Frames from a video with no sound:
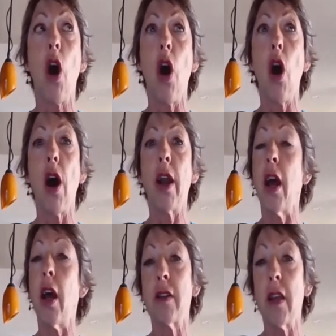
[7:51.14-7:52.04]

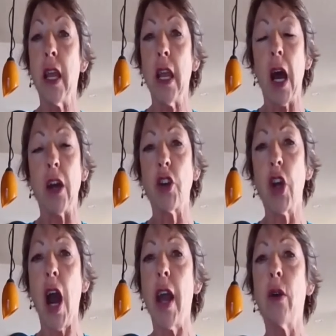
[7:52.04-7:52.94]
on a
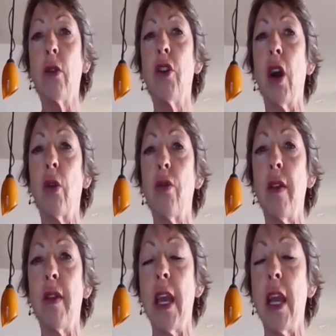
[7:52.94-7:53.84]
child younger
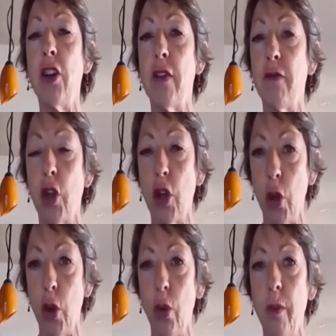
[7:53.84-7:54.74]
than the age of
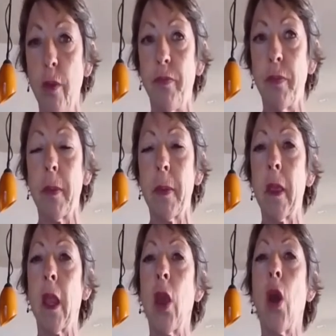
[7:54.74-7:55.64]
2,
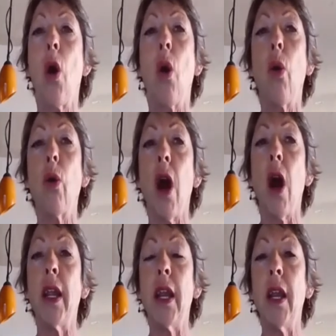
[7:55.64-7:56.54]
or
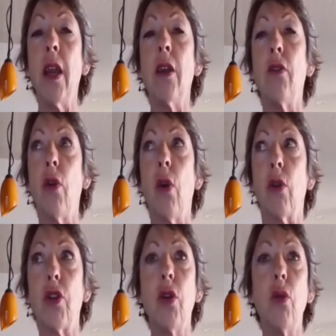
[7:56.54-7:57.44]
on any
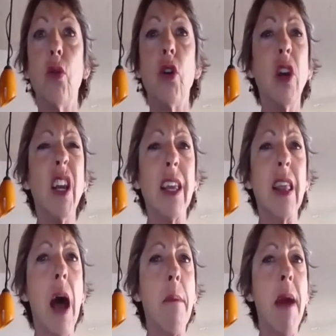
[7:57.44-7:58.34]
adult who couldn't
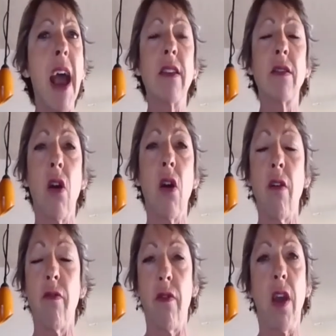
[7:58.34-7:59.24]
get that mask
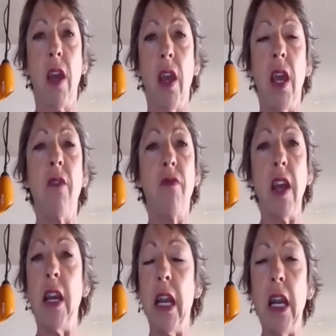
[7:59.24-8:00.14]
off if
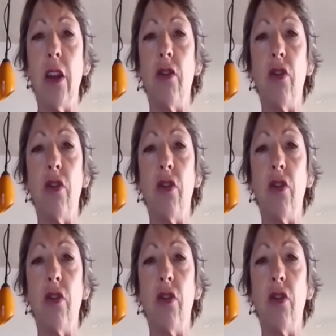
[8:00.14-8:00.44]
they needed